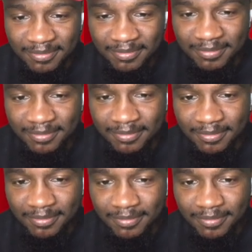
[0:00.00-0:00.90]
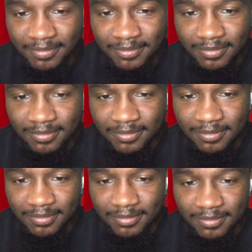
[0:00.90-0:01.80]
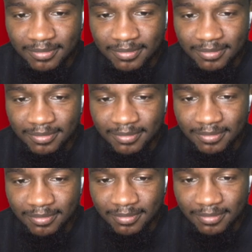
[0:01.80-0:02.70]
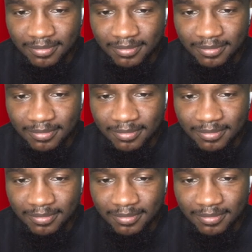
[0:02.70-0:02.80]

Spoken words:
The person shown says nothing.